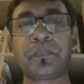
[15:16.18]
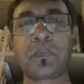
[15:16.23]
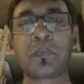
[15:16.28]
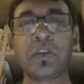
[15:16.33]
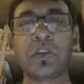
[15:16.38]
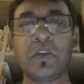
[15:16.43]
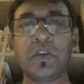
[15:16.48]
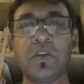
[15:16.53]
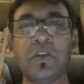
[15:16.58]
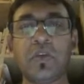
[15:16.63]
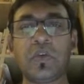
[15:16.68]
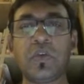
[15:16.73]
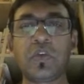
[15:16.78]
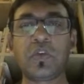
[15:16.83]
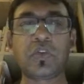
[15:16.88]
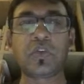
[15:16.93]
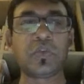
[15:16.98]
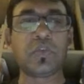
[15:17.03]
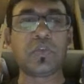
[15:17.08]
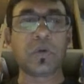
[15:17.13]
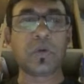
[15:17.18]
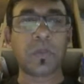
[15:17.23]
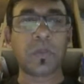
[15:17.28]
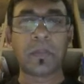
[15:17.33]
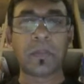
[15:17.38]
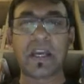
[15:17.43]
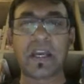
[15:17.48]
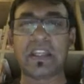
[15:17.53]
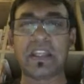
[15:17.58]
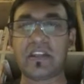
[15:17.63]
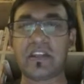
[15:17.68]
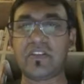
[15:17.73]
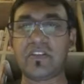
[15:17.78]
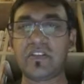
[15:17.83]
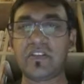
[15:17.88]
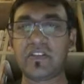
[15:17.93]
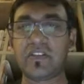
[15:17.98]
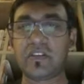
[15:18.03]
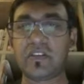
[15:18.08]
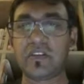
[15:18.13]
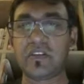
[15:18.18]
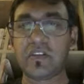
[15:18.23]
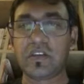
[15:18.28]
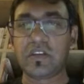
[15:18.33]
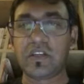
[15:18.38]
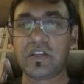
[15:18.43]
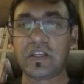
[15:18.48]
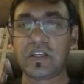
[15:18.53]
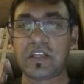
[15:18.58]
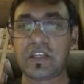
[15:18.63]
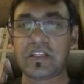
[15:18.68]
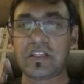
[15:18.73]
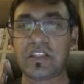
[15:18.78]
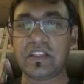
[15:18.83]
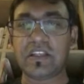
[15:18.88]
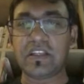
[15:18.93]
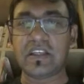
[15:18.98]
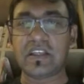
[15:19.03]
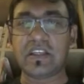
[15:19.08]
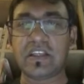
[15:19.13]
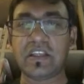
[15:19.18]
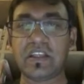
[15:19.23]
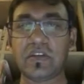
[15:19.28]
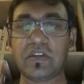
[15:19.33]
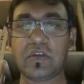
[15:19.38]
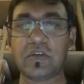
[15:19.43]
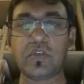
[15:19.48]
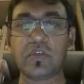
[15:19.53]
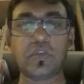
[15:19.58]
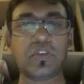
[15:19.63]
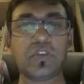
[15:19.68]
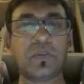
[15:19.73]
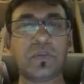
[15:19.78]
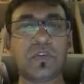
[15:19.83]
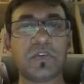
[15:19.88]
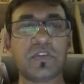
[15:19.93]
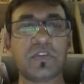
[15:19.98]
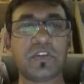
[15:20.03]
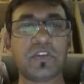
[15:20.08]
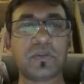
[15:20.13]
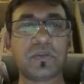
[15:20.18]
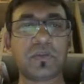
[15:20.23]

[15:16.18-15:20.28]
you go to Binance and then again go to deposit,